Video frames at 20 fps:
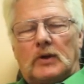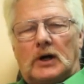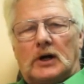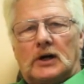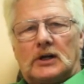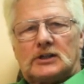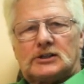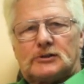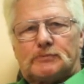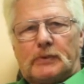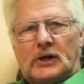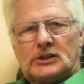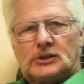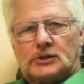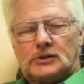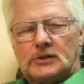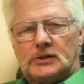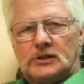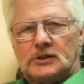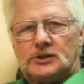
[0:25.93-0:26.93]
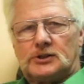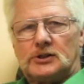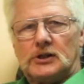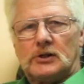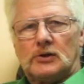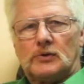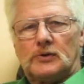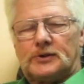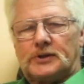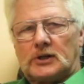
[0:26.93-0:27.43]
especially this
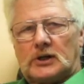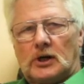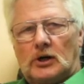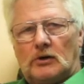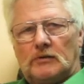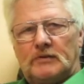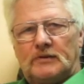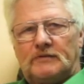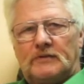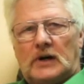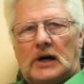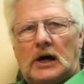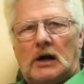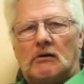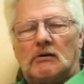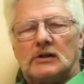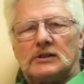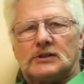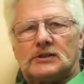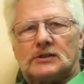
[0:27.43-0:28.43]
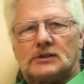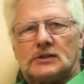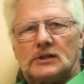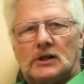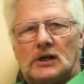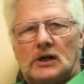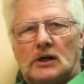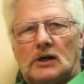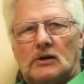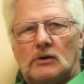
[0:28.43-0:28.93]
year with the COVID virus.
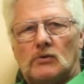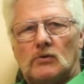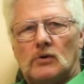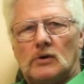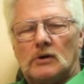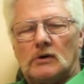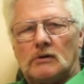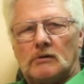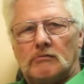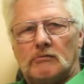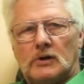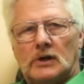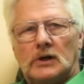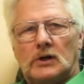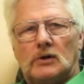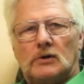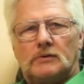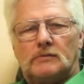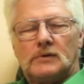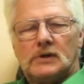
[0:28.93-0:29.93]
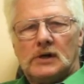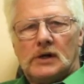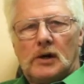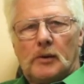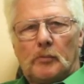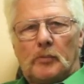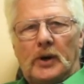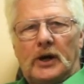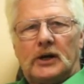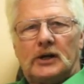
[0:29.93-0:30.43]
We're really
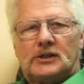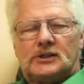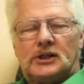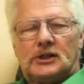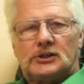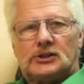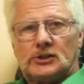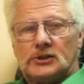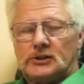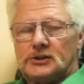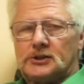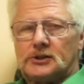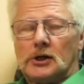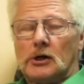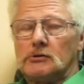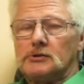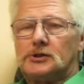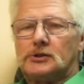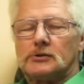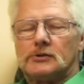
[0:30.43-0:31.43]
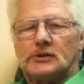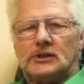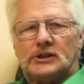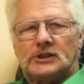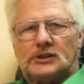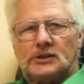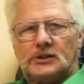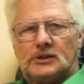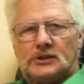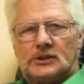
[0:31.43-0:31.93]
paying attention to social
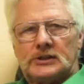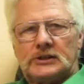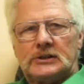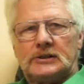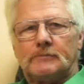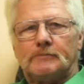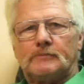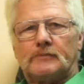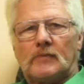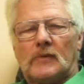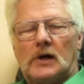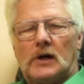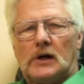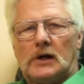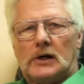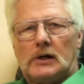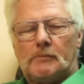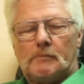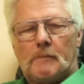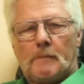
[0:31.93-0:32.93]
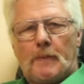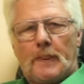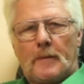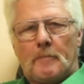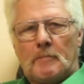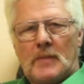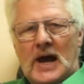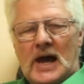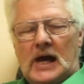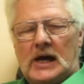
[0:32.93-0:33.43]
distancing,
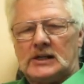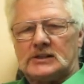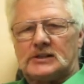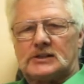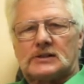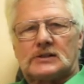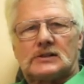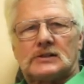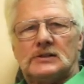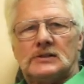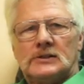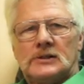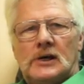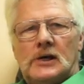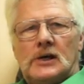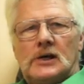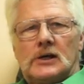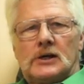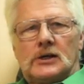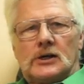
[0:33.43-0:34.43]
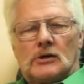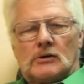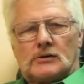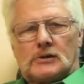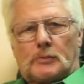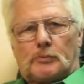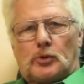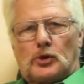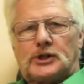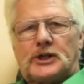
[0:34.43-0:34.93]
masks, you know,
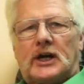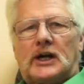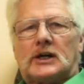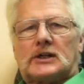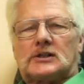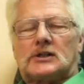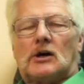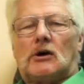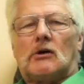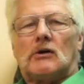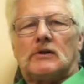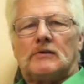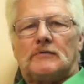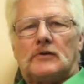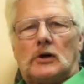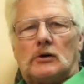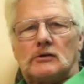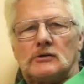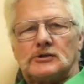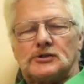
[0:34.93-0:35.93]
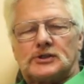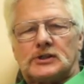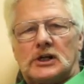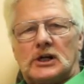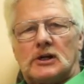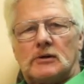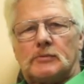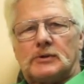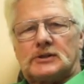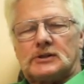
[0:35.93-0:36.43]
to protect all the voters
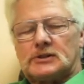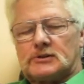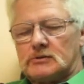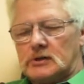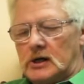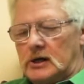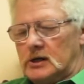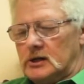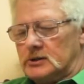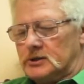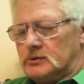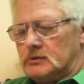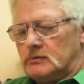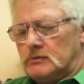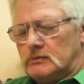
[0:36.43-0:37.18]
there. But this right here is